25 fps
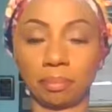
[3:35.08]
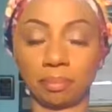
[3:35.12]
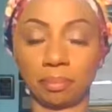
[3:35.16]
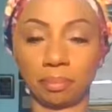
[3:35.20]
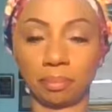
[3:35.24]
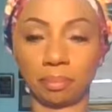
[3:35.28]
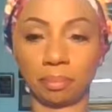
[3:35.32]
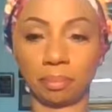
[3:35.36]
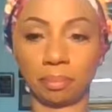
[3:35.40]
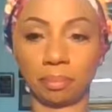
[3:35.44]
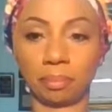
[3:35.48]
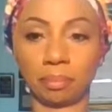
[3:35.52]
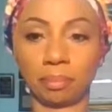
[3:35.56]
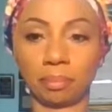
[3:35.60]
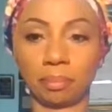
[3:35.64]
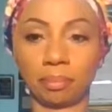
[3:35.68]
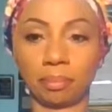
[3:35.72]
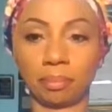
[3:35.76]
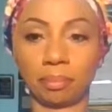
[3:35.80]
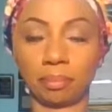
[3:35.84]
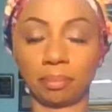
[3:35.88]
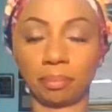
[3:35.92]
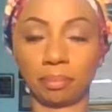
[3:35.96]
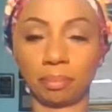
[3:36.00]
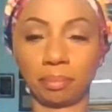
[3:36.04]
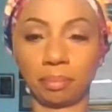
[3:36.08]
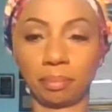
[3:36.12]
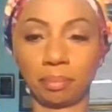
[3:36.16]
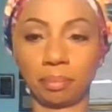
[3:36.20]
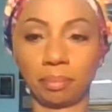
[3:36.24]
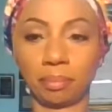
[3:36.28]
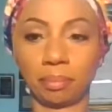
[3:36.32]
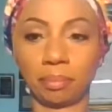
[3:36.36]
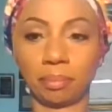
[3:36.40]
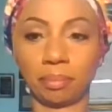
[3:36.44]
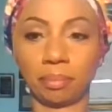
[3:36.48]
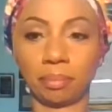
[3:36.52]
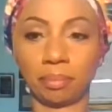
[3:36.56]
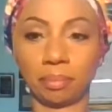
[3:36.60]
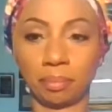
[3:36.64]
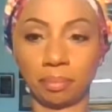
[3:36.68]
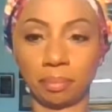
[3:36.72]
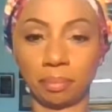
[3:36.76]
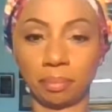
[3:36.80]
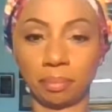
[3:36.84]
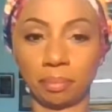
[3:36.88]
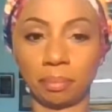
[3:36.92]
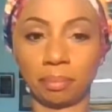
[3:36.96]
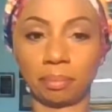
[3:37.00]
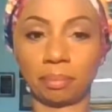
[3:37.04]

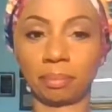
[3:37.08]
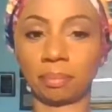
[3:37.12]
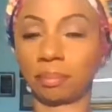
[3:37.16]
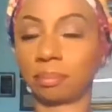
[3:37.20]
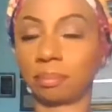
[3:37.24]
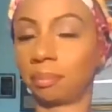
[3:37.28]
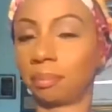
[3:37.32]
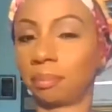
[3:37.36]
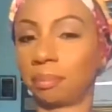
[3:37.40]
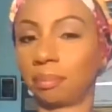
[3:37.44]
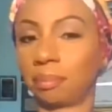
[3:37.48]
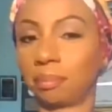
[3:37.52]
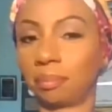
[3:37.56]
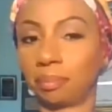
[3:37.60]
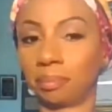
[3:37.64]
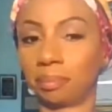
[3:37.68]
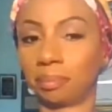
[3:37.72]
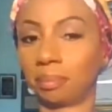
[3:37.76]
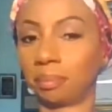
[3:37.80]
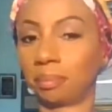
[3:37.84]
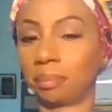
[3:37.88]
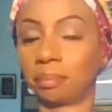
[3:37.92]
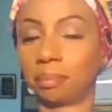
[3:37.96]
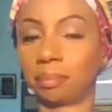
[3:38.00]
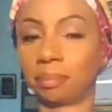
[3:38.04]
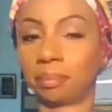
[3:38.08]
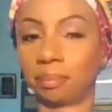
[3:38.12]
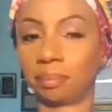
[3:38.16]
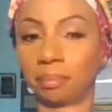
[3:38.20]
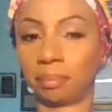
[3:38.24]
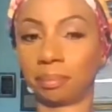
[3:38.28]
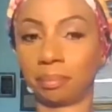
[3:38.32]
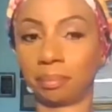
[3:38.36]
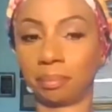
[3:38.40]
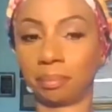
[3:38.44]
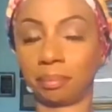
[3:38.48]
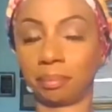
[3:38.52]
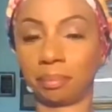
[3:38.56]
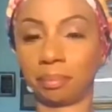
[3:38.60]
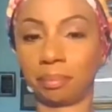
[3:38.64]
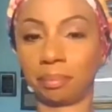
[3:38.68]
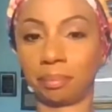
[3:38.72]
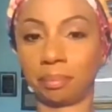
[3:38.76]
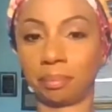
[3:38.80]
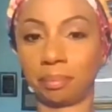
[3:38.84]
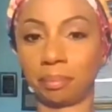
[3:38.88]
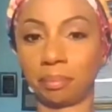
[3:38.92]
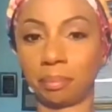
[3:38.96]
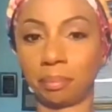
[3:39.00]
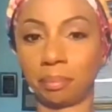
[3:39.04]

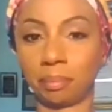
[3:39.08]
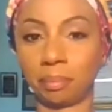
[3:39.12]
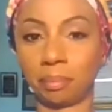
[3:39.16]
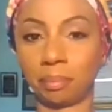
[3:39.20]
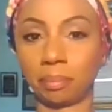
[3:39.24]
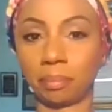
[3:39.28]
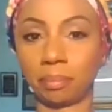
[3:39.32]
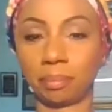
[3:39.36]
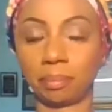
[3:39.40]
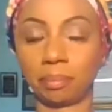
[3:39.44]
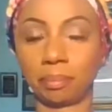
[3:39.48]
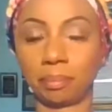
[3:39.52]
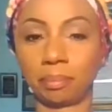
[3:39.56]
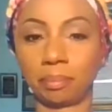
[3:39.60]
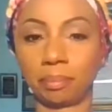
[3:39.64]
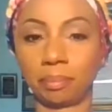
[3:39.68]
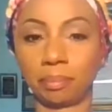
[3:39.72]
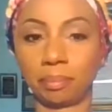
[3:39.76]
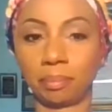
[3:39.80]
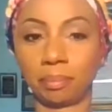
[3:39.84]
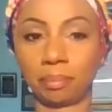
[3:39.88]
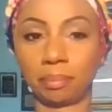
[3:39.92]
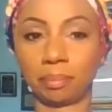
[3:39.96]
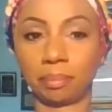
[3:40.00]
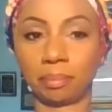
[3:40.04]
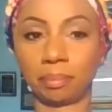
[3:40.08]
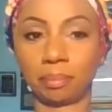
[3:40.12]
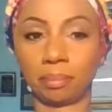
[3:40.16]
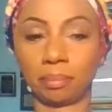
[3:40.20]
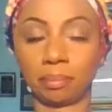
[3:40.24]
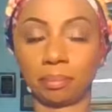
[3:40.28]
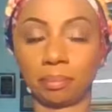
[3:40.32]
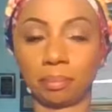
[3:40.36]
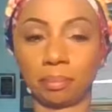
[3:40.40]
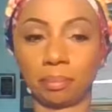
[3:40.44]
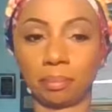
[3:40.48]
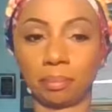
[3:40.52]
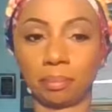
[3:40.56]
The person shown says nothing.